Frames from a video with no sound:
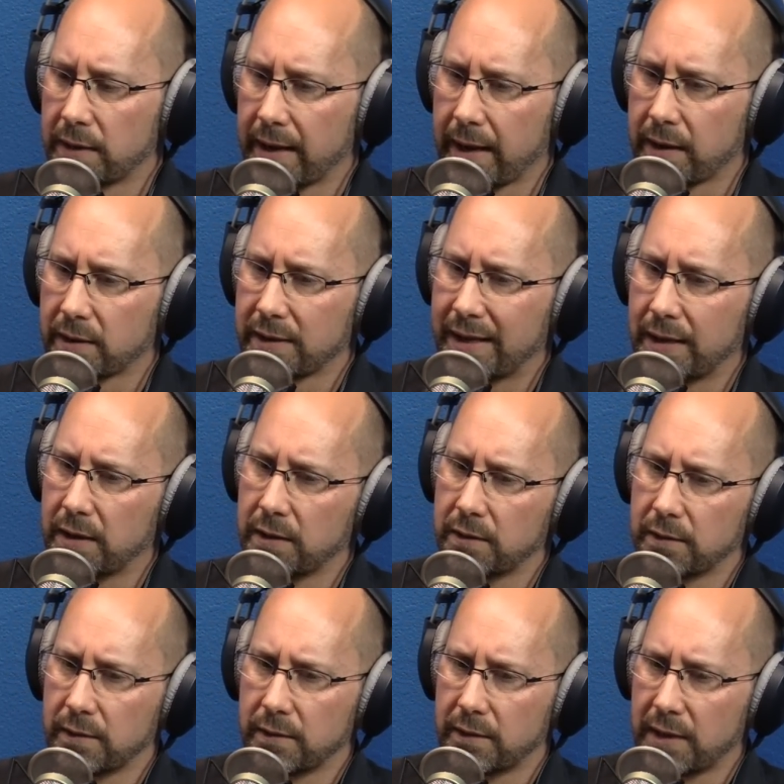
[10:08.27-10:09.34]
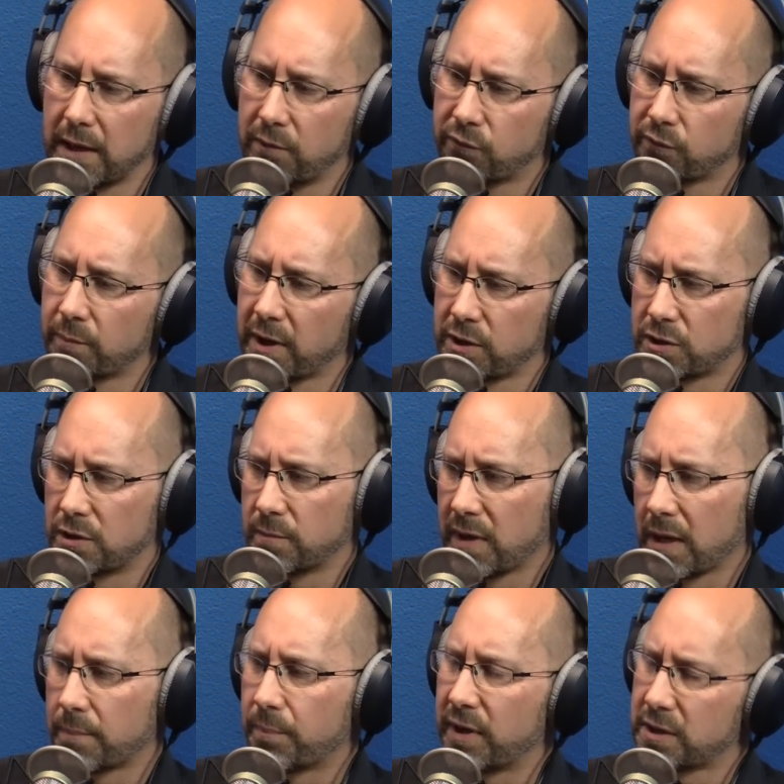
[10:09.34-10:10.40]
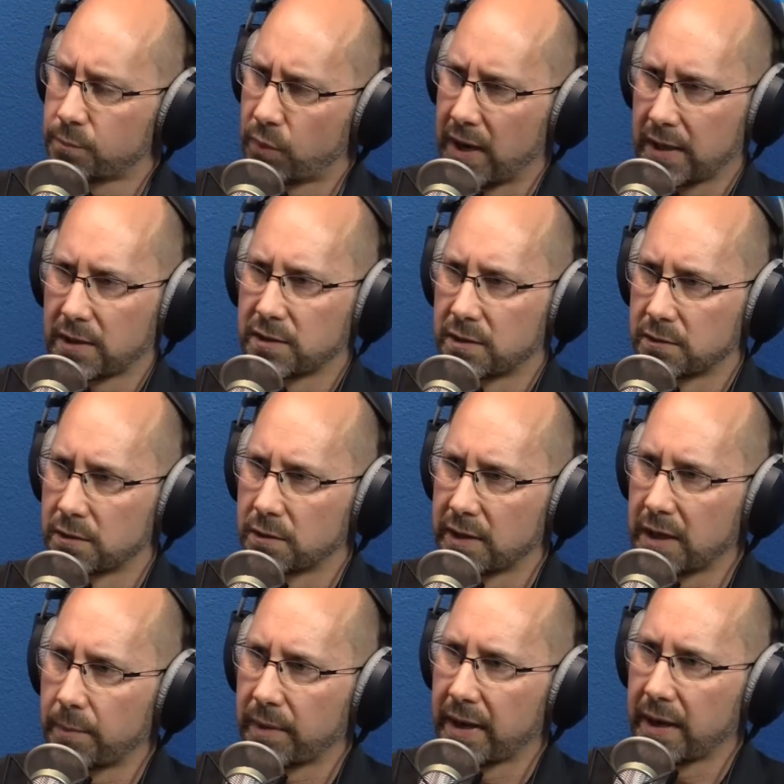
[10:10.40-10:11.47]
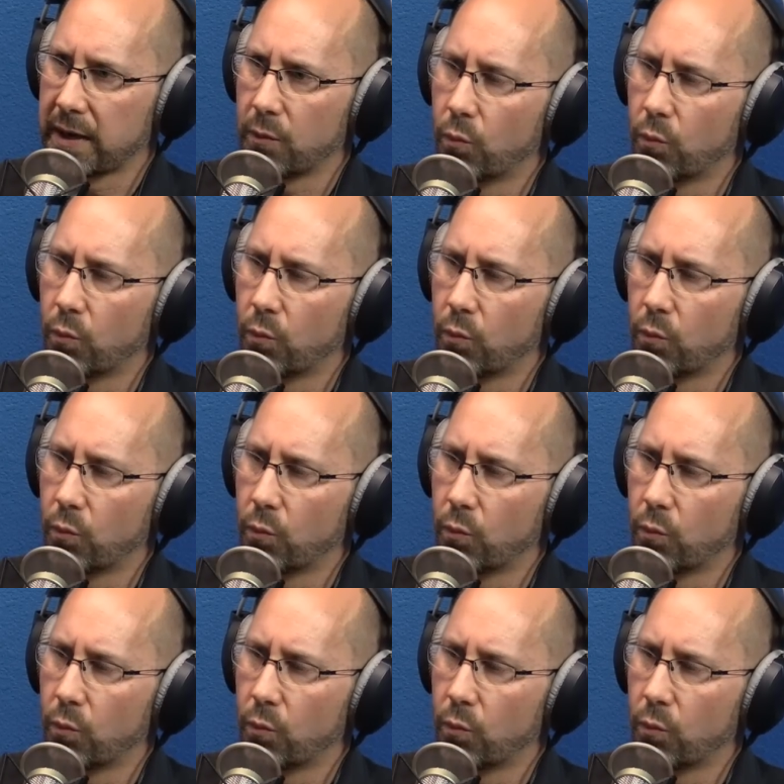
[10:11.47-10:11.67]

at getting information about best practices on eBay,